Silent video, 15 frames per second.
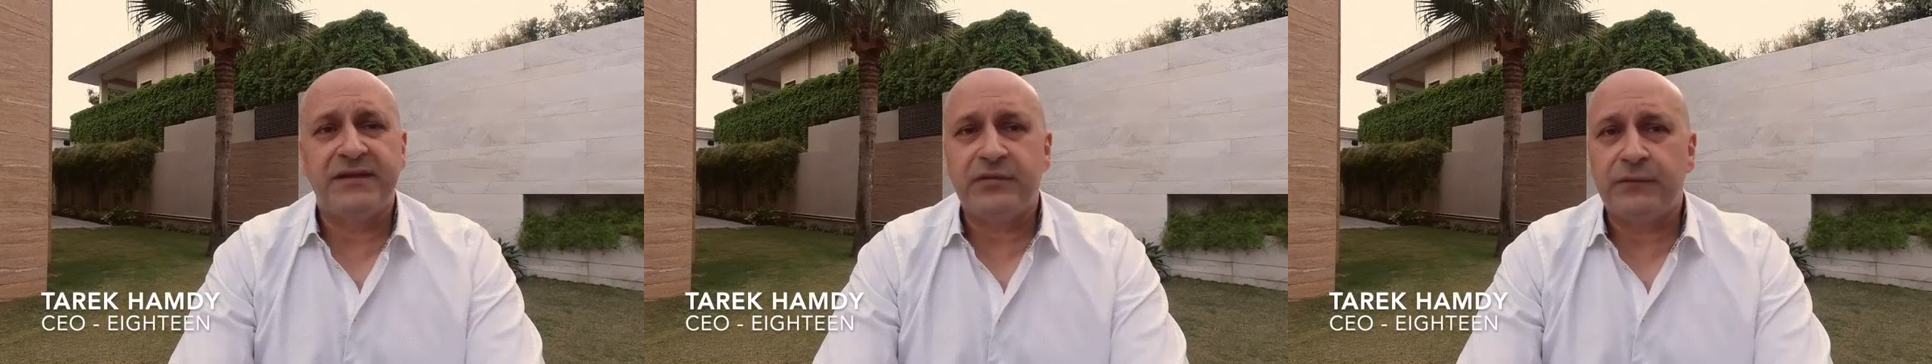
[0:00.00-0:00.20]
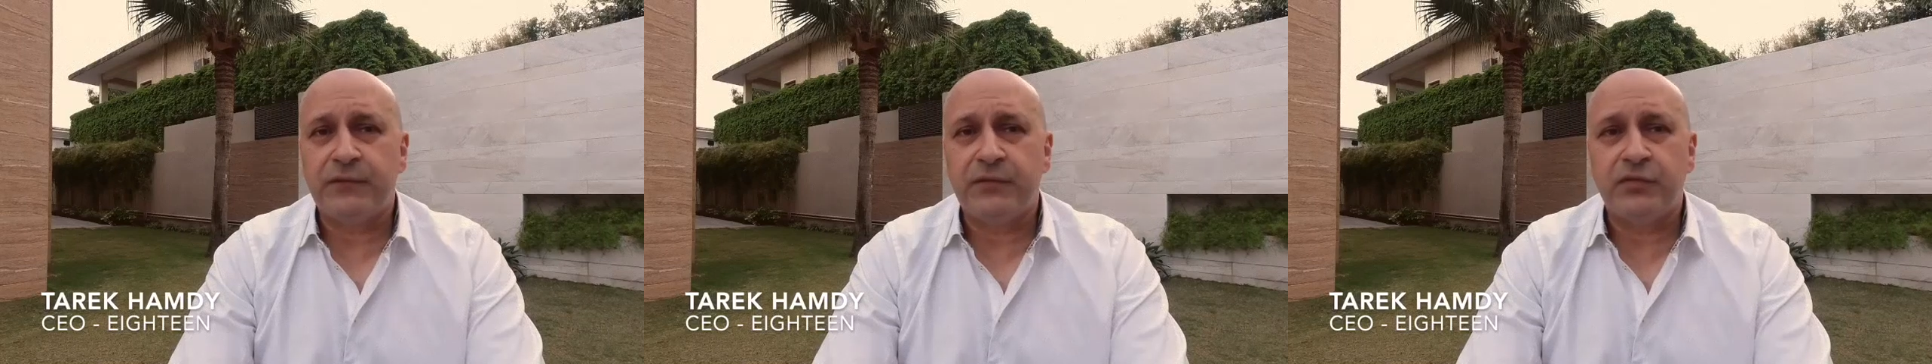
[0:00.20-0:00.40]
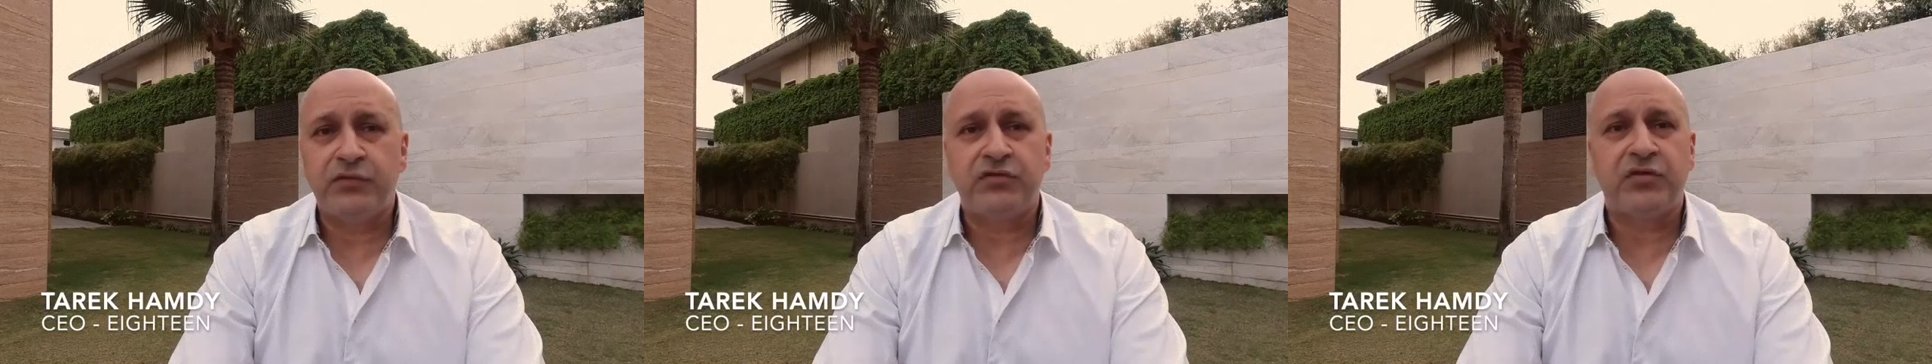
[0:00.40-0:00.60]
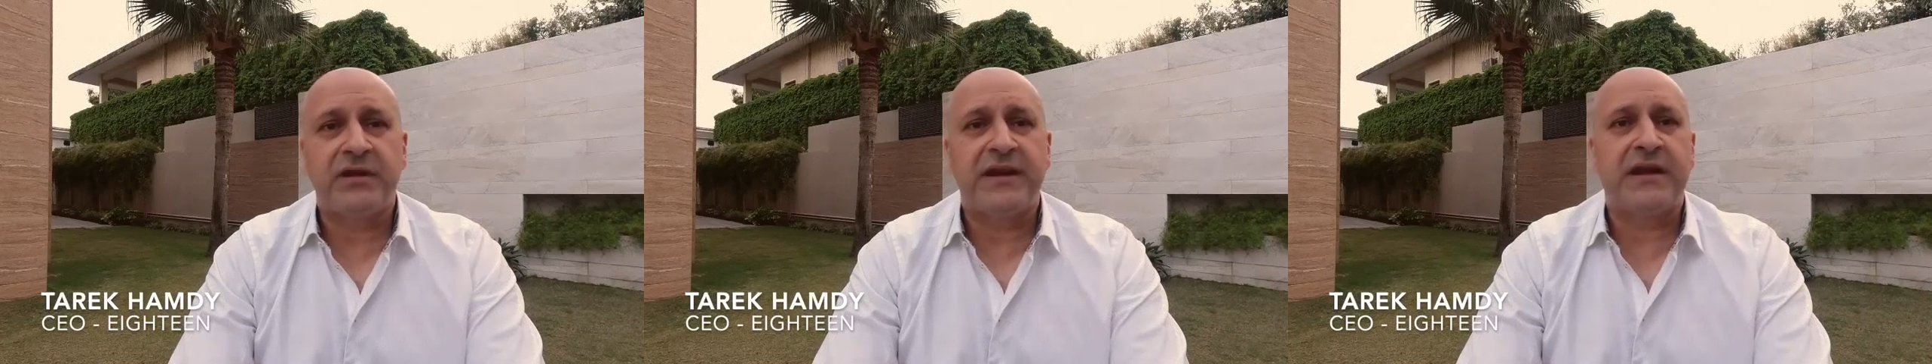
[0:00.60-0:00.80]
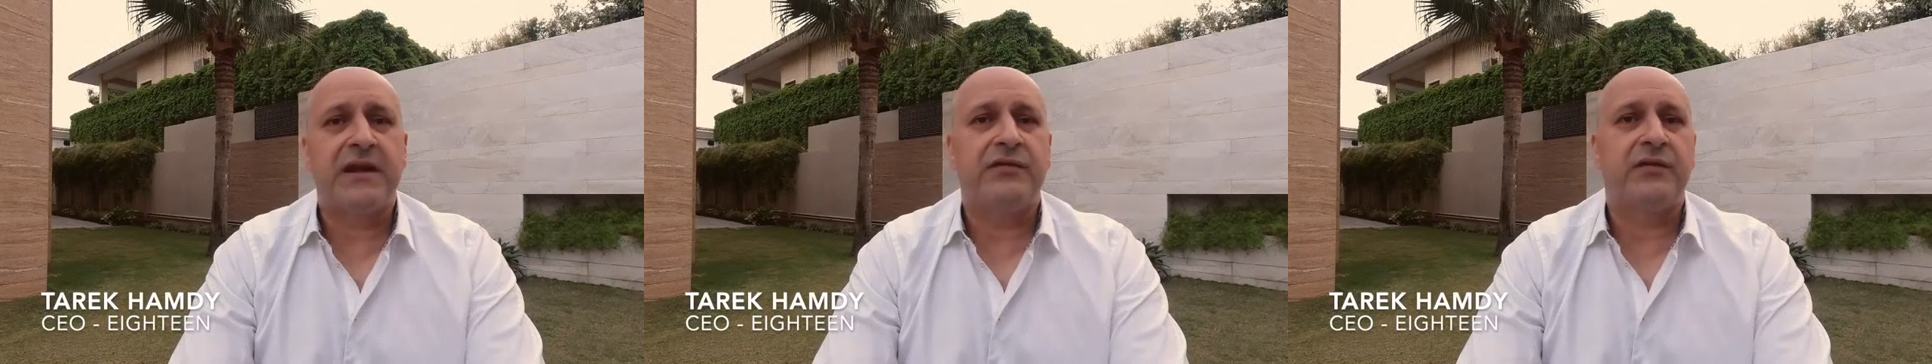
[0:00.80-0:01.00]
a better
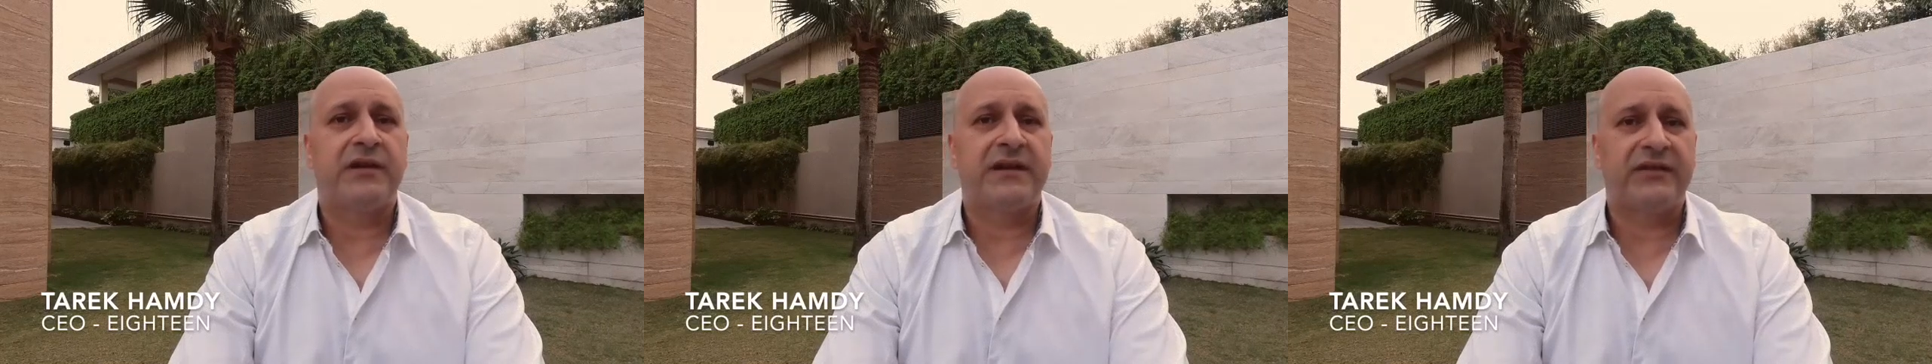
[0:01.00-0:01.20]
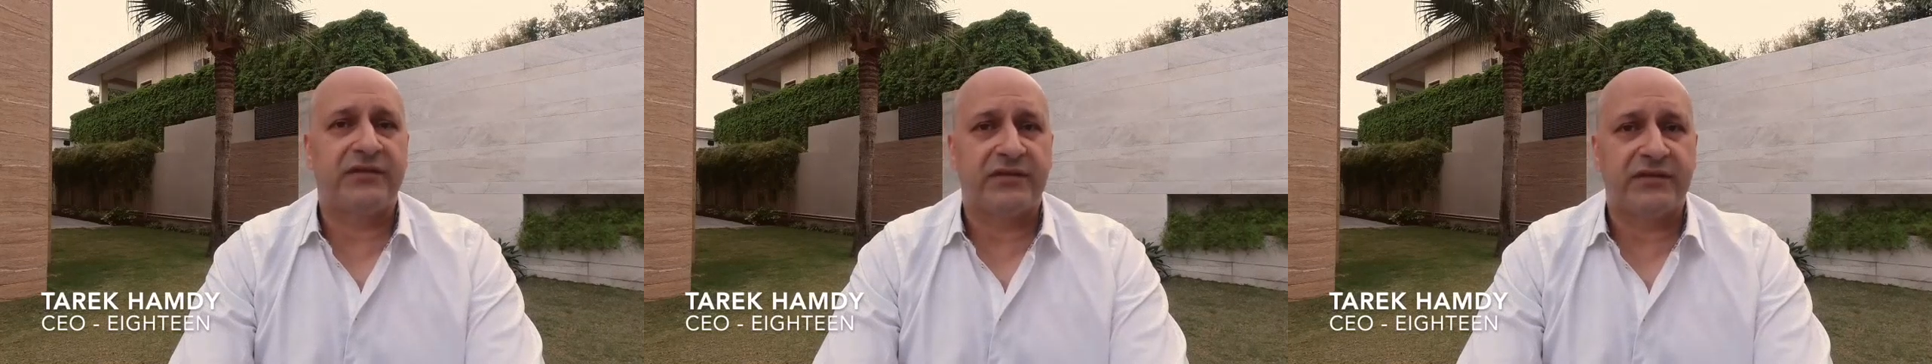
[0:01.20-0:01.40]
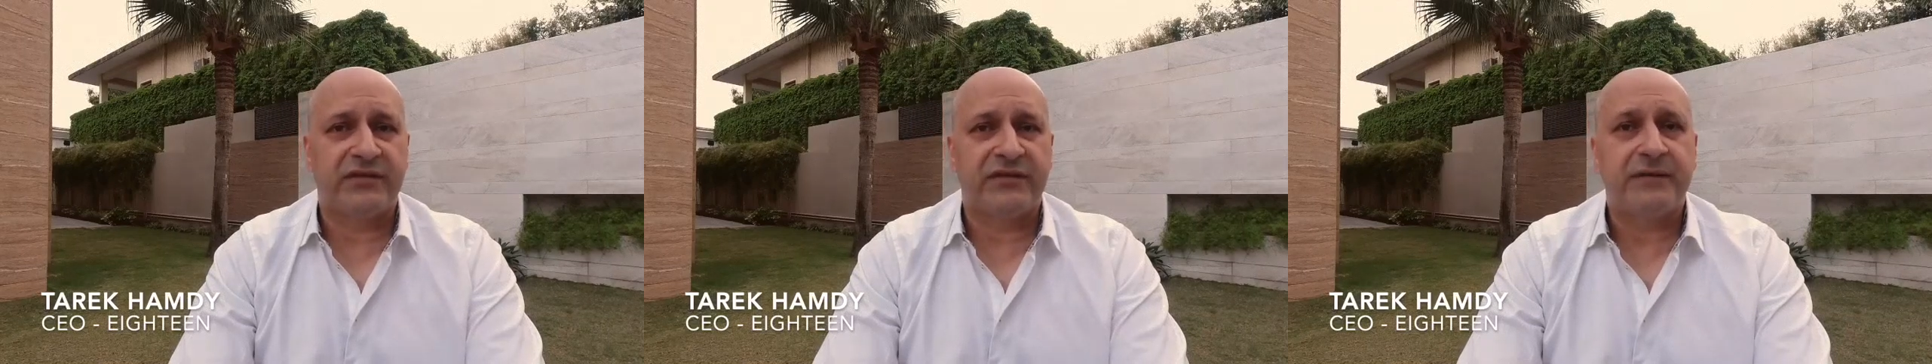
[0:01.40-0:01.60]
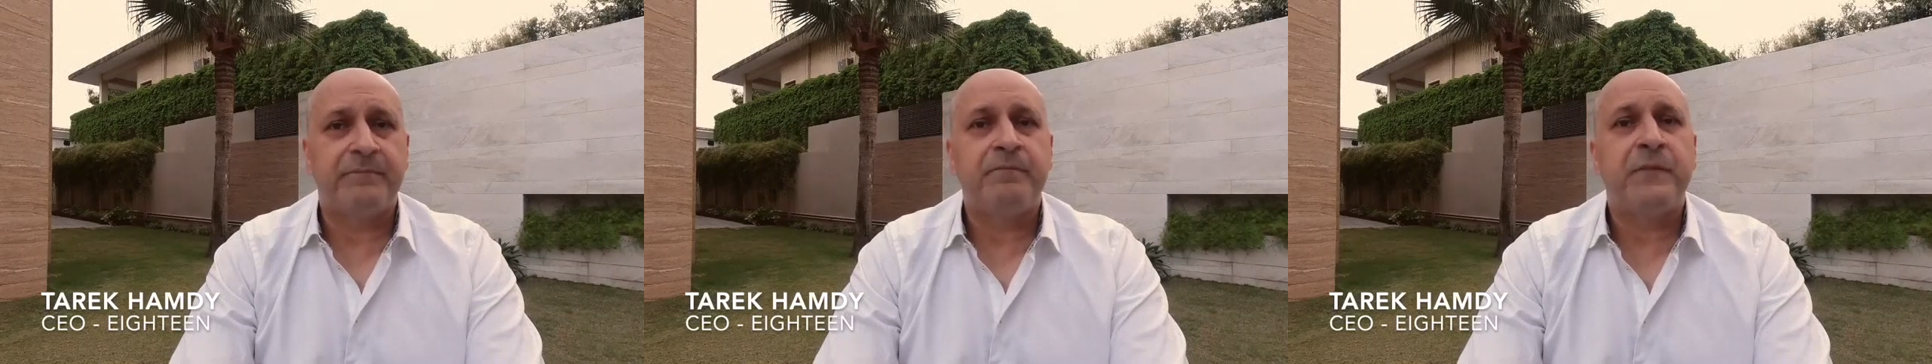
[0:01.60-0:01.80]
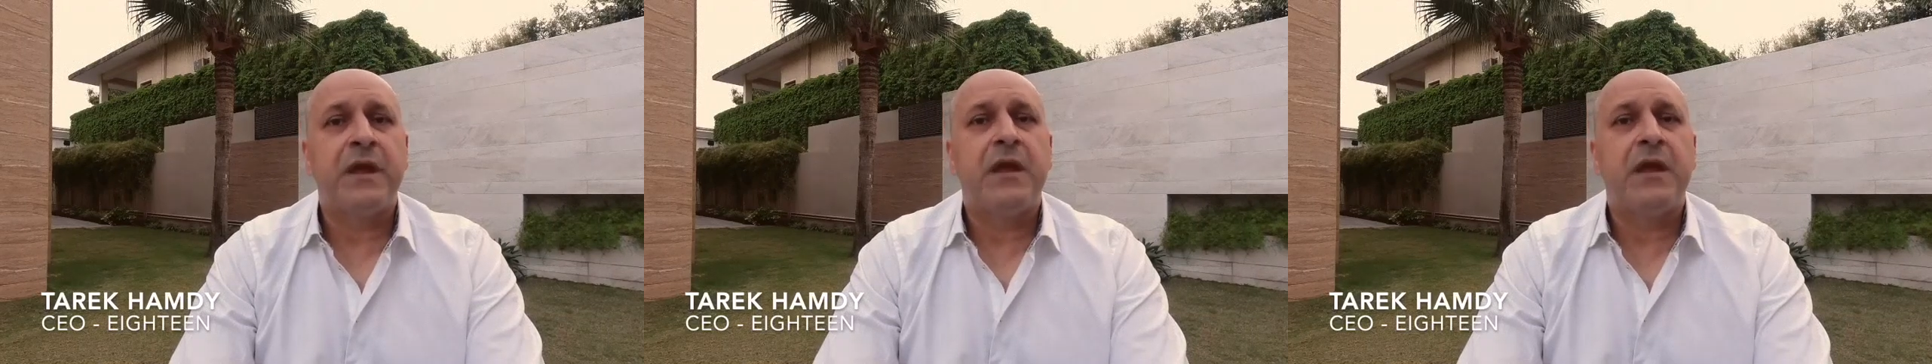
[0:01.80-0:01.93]
future, and other reasons.